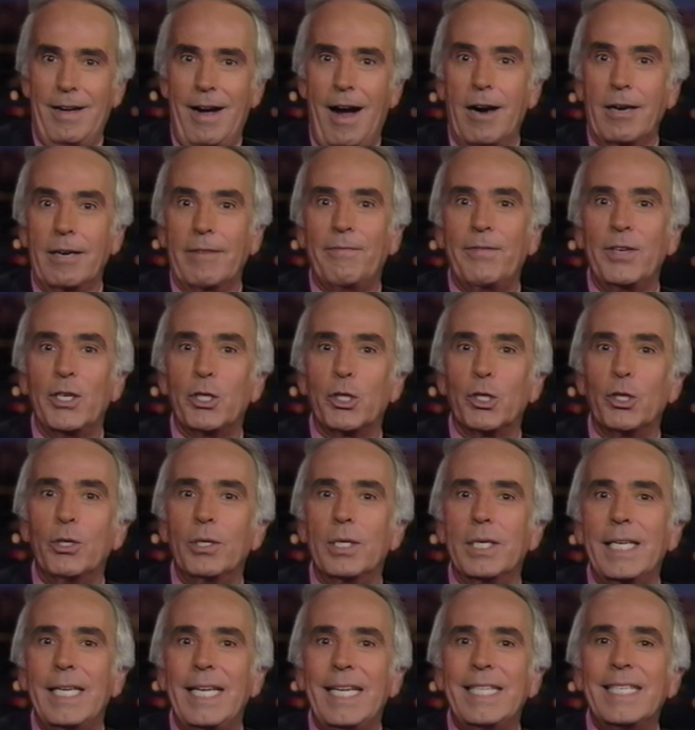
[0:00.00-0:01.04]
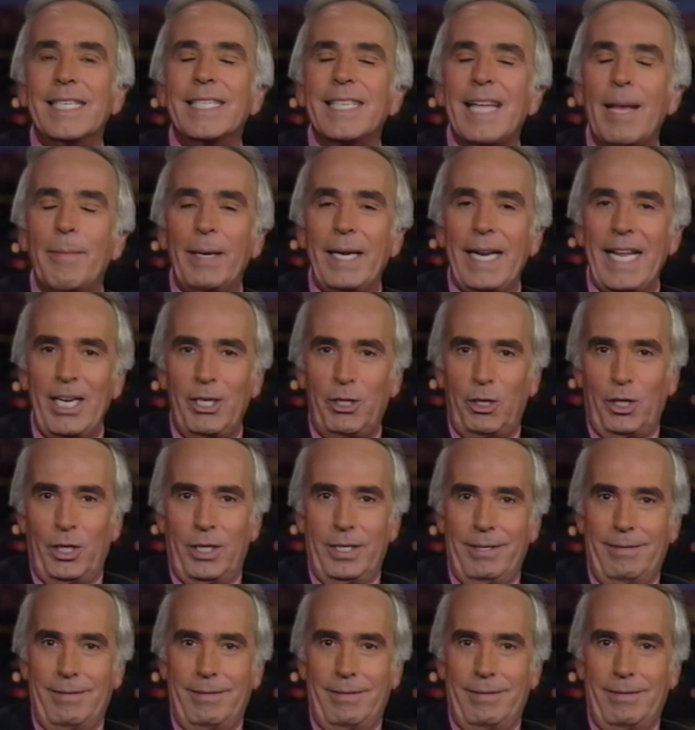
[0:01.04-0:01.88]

Artificial insemination.